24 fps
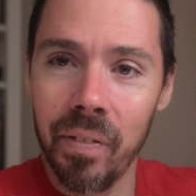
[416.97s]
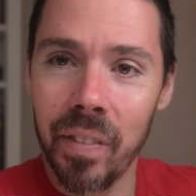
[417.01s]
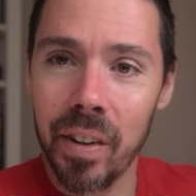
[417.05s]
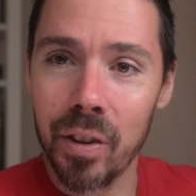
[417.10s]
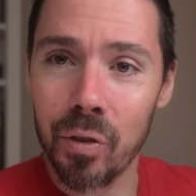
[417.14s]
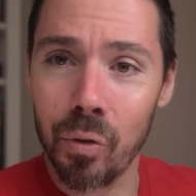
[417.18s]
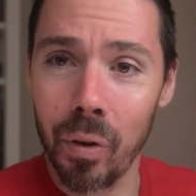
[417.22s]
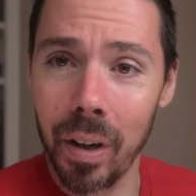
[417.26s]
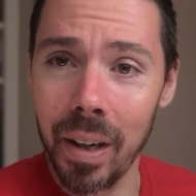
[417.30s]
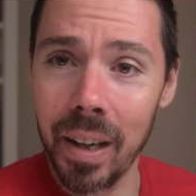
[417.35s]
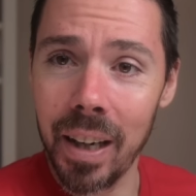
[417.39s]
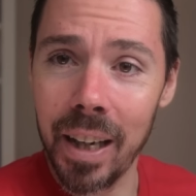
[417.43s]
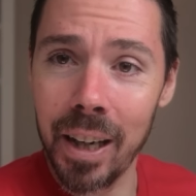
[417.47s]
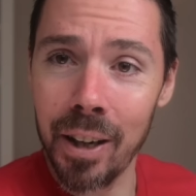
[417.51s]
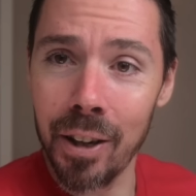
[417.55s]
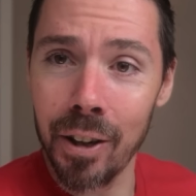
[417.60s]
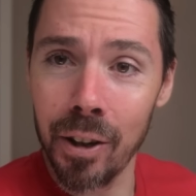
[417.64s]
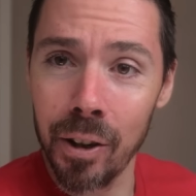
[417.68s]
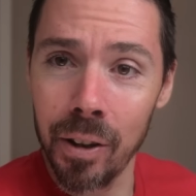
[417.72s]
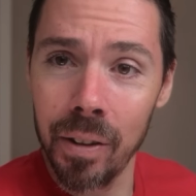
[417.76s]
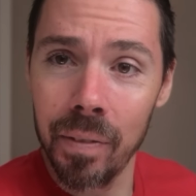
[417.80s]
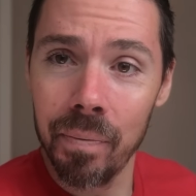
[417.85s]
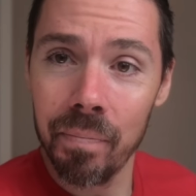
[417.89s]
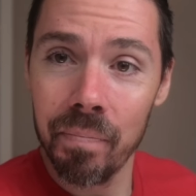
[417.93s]
It's right
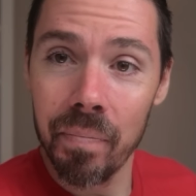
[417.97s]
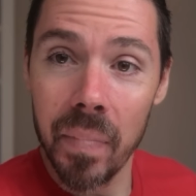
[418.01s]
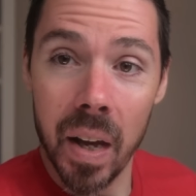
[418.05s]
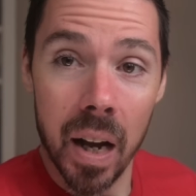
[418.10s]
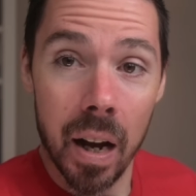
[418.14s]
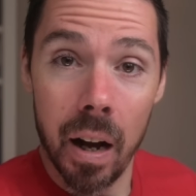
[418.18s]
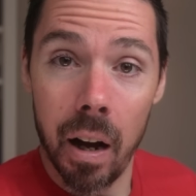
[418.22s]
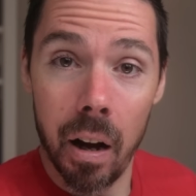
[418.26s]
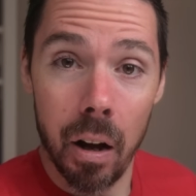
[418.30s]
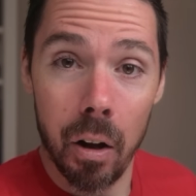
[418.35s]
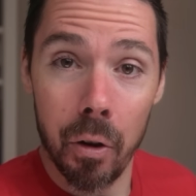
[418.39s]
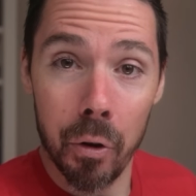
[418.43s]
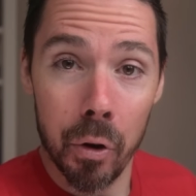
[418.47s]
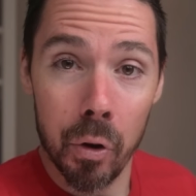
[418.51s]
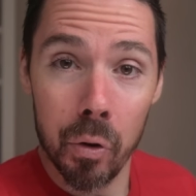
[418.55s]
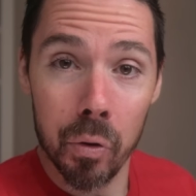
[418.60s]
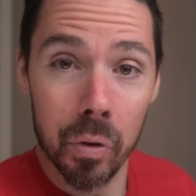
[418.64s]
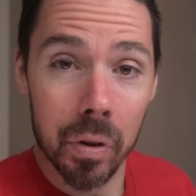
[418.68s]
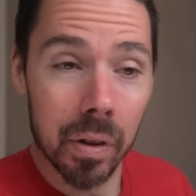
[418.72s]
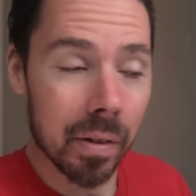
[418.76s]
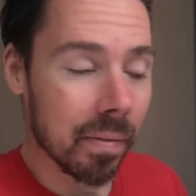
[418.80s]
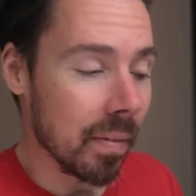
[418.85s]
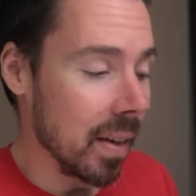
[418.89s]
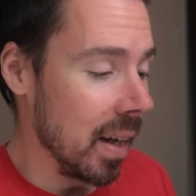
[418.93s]
here.
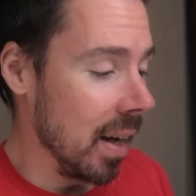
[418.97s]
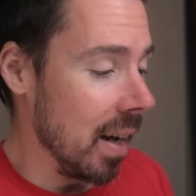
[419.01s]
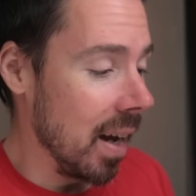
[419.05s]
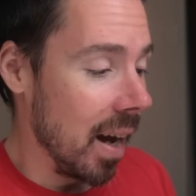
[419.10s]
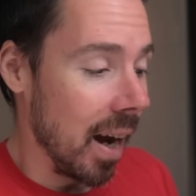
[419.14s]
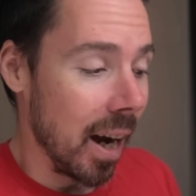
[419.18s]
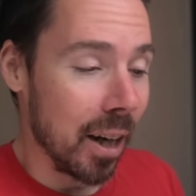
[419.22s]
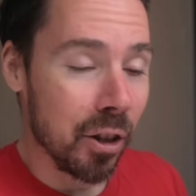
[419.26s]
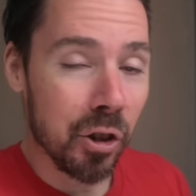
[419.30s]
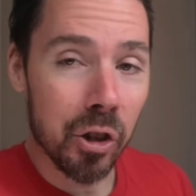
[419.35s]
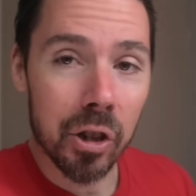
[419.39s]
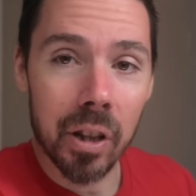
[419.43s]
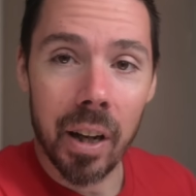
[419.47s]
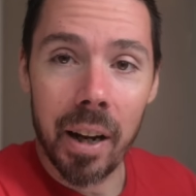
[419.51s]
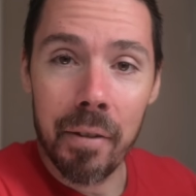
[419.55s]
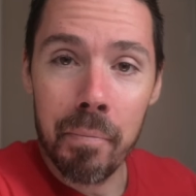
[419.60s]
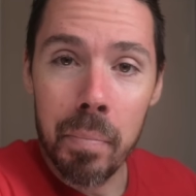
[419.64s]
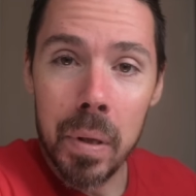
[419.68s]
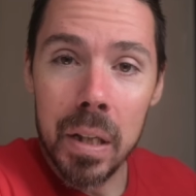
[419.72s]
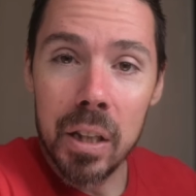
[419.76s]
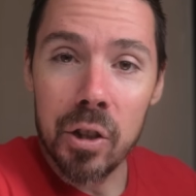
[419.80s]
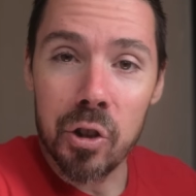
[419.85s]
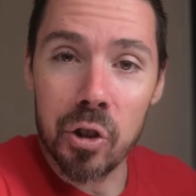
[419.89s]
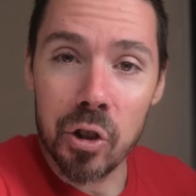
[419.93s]
Although I've
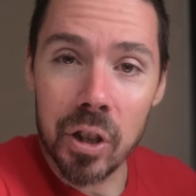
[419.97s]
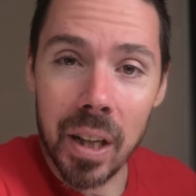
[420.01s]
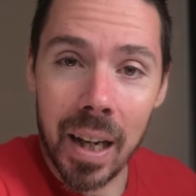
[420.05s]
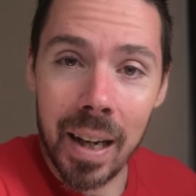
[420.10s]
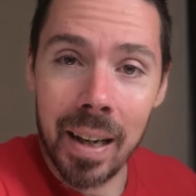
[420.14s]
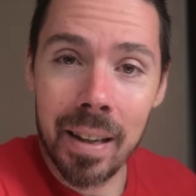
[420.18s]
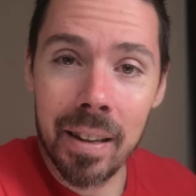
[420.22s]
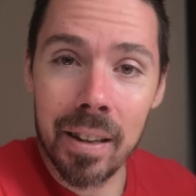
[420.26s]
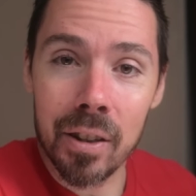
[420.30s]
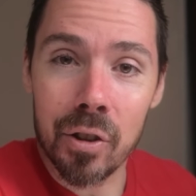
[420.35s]
been saying